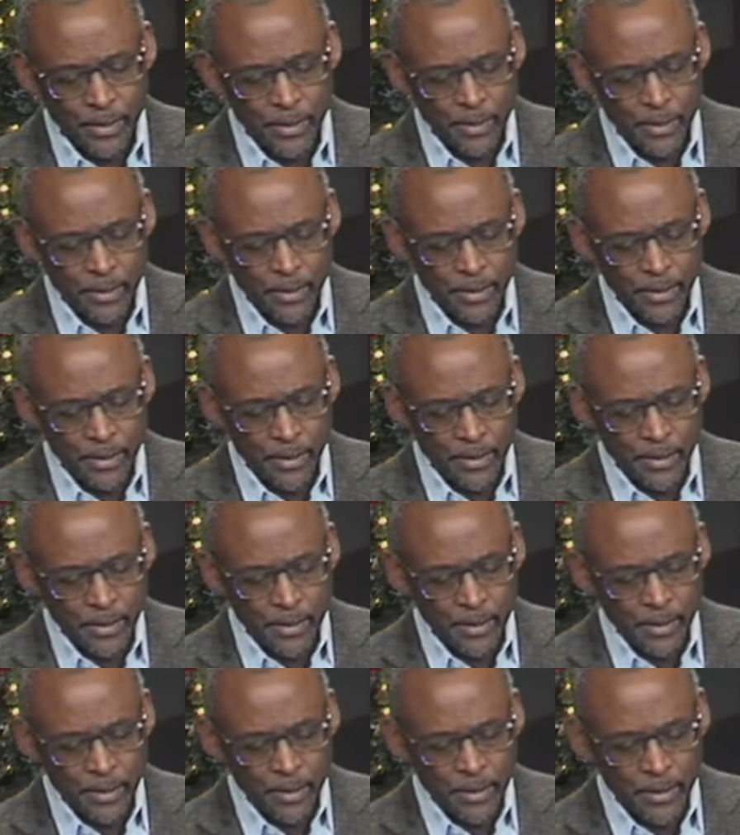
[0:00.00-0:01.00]

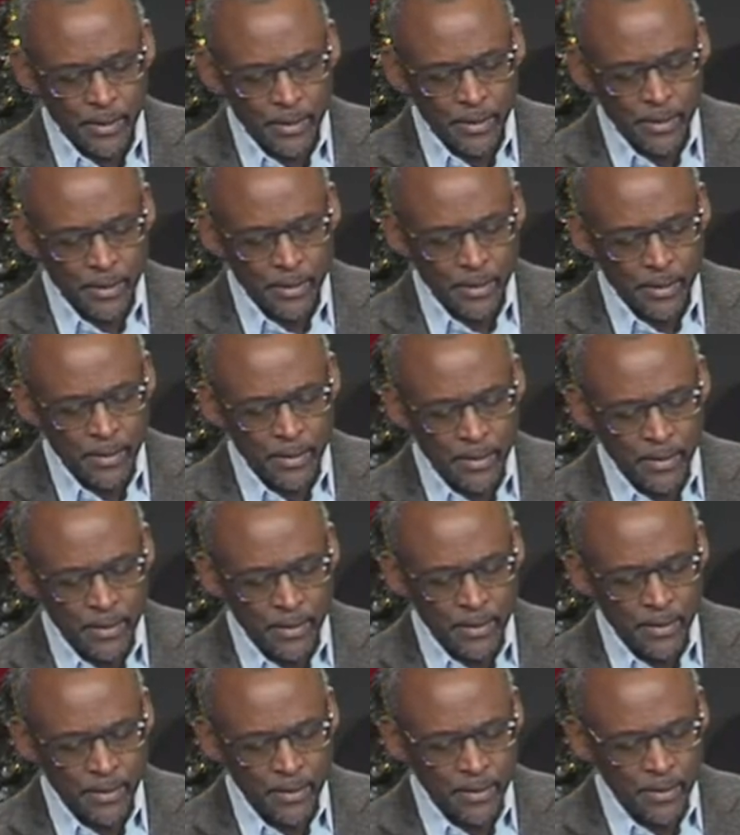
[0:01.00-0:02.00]

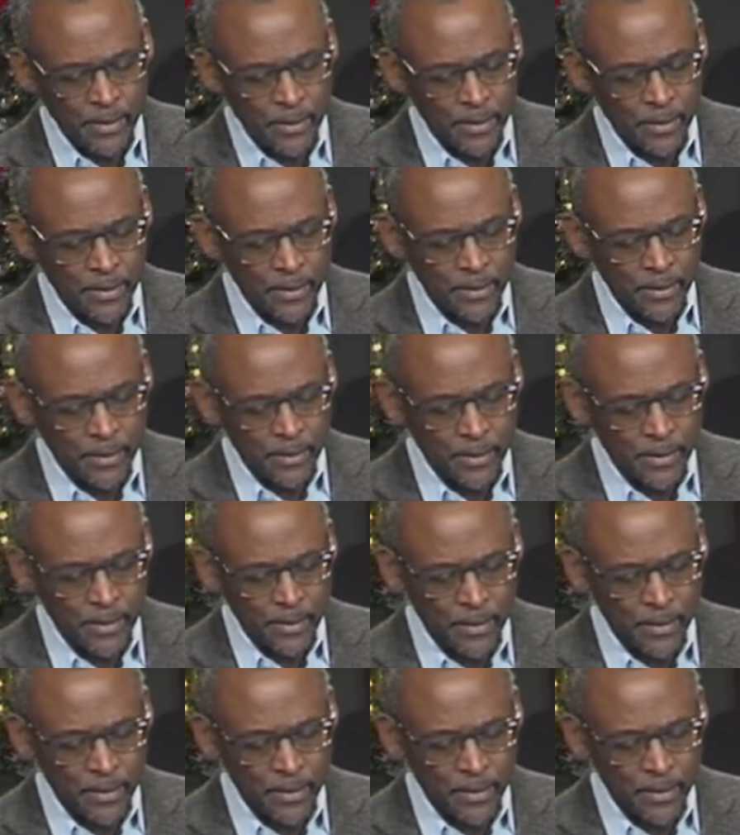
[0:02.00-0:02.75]
(silence)